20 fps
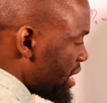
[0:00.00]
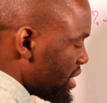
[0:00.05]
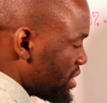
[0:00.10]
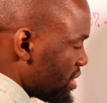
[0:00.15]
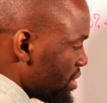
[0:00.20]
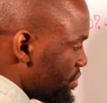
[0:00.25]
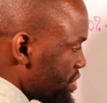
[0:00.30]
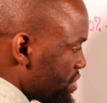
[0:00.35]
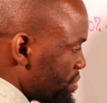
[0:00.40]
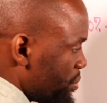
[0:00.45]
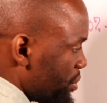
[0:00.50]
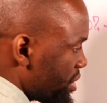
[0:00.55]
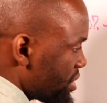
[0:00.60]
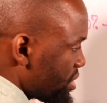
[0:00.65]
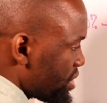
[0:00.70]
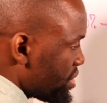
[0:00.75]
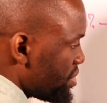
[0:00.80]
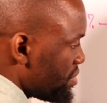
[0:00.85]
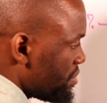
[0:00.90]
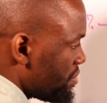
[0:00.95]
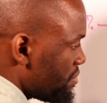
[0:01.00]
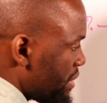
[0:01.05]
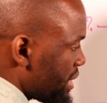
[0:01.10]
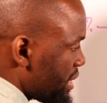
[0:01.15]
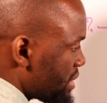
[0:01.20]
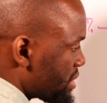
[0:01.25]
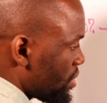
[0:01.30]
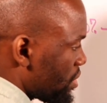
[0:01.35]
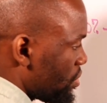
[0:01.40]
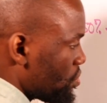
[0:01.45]
in the respiratory
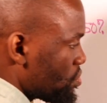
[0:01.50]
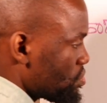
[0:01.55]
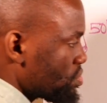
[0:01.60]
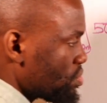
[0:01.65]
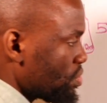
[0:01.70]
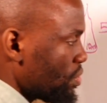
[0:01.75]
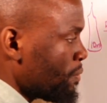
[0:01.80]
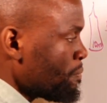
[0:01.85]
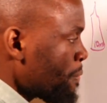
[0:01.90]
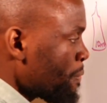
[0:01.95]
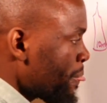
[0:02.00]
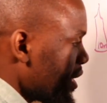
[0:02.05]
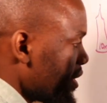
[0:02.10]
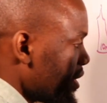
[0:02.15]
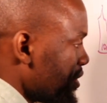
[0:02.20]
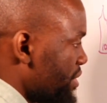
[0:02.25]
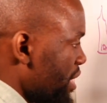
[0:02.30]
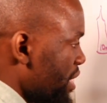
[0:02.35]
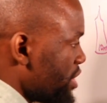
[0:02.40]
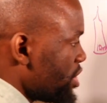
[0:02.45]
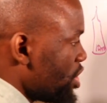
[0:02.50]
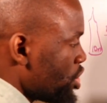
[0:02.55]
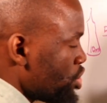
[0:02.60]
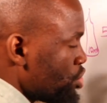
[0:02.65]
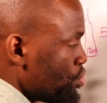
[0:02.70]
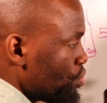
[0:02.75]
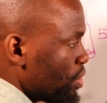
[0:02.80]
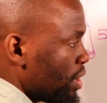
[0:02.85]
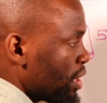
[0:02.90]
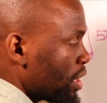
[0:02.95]
rate also, then
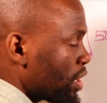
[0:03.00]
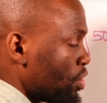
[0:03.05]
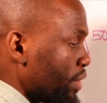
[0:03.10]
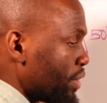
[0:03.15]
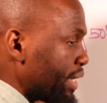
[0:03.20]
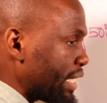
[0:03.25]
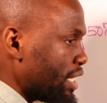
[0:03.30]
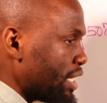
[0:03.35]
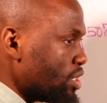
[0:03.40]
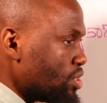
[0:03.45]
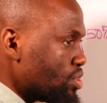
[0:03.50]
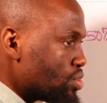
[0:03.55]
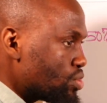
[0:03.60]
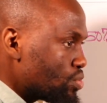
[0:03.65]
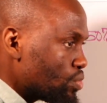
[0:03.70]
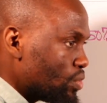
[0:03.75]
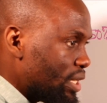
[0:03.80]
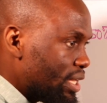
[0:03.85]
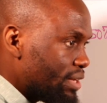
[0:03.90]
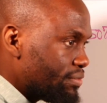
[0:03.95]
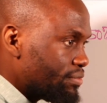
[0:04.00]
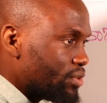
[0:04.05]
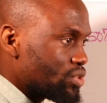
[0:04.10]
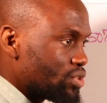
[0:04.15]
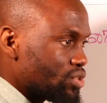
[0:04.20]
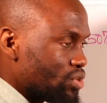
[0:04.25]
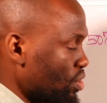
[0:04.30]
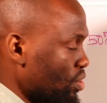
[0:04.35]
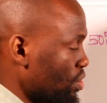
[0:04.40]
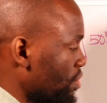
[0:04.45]
you are going into
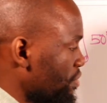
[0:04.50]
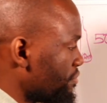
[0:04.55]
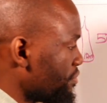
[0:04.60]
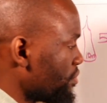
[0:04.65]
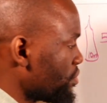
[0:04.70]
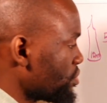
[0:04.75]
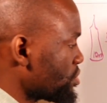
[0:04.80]
levels of